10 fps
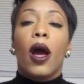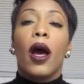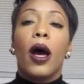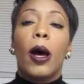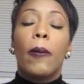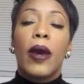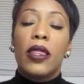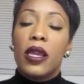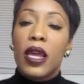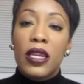Um,
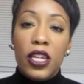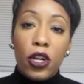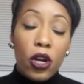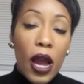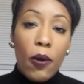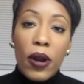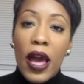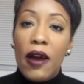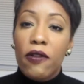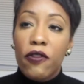and then at dinner, I would
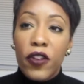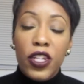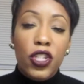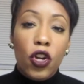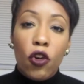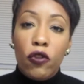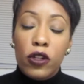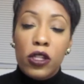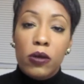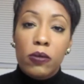have fish
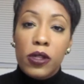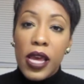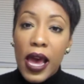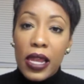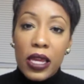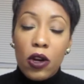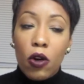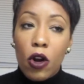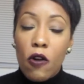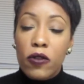over some salad
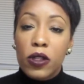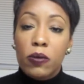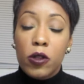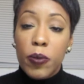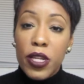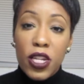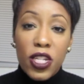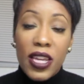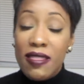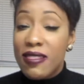or over some
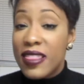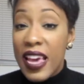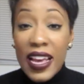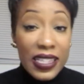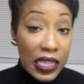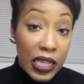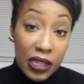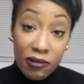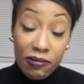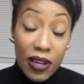spinach, and that's
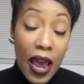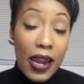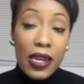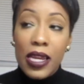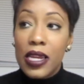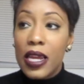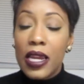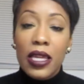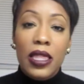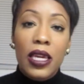it. I didn't eat
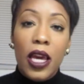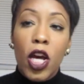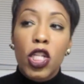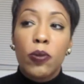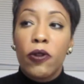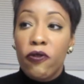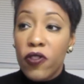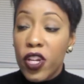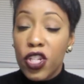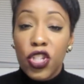anything else but
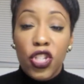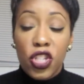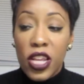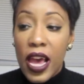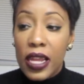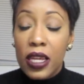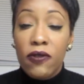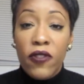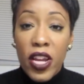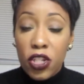fish,
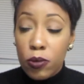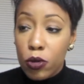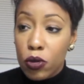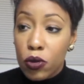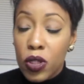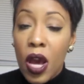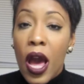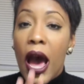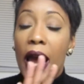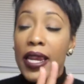salad, vegetables.
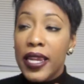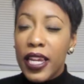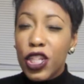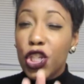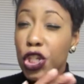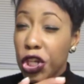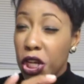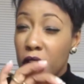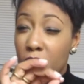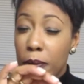I did
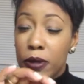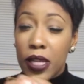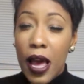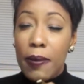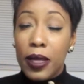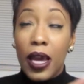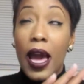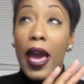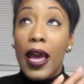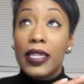cheat a couple times. Like I
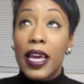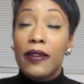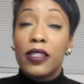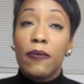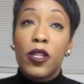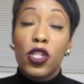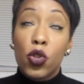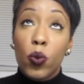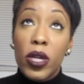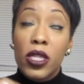had to have something
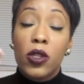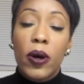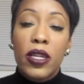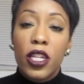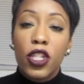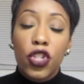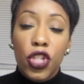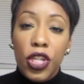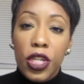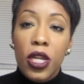sweet, so I did
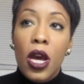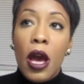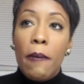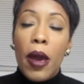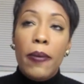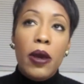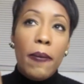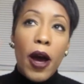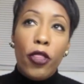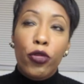cheat. Maybe
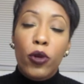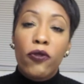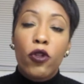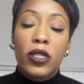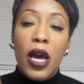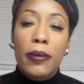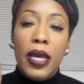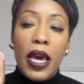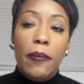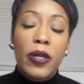about three or four times
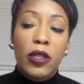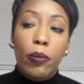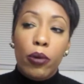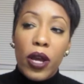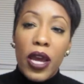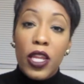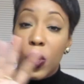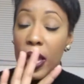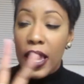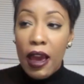I had a piece of bread.
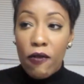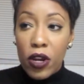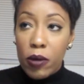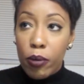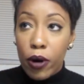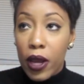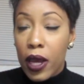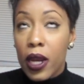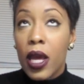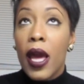You can't have any
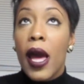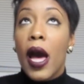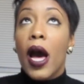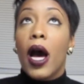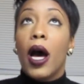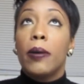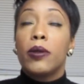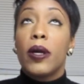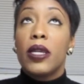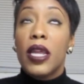bread. Um,
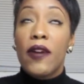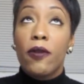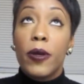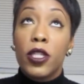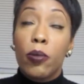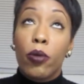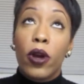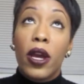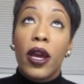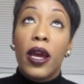so I did have a piece of
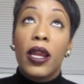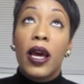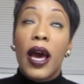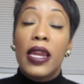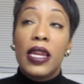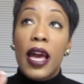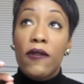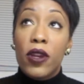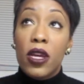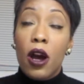bread. I didn't
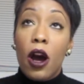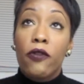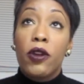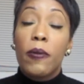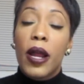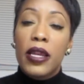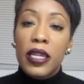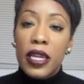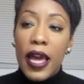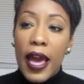have any coffee, but I
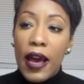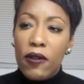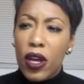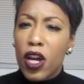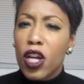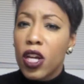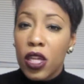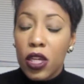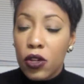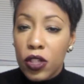did have like a
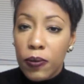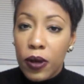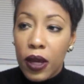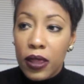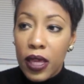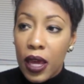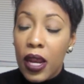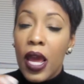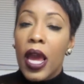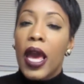cookie or something like
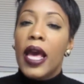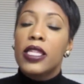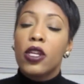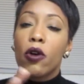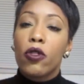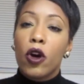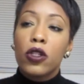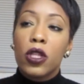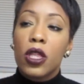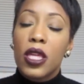that. And so
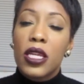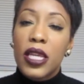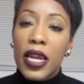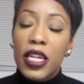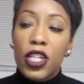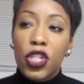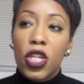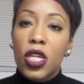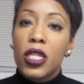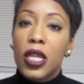those are the things I did
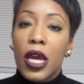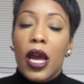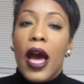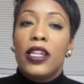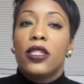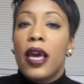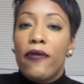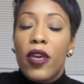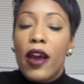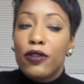cheat because like I just
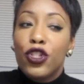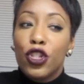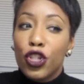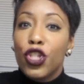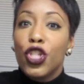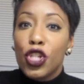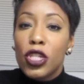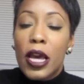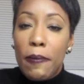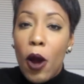have to have sugar. Sugar
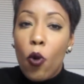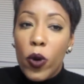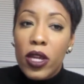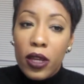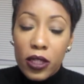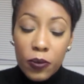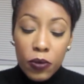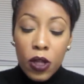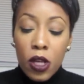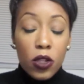is like my weakness.
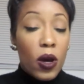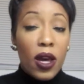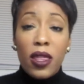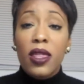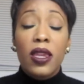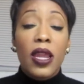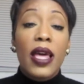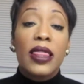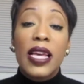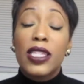So other than
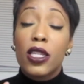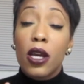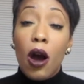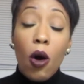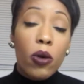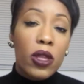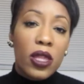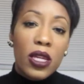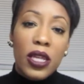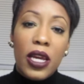that, that's the only
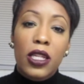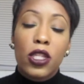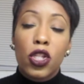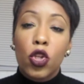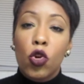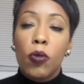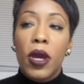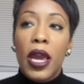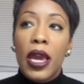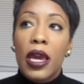things I consume.
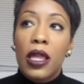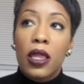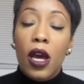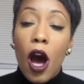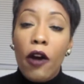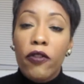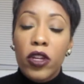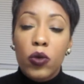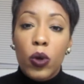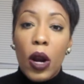And the coffee
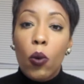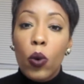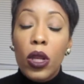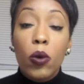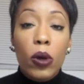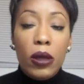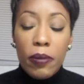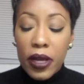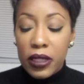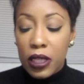is what I really, really
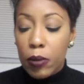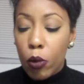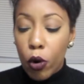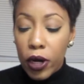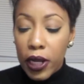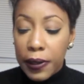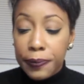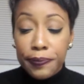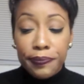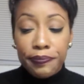missed in the
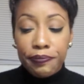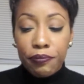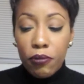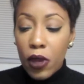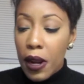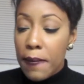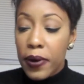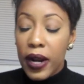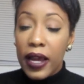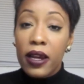morning. But I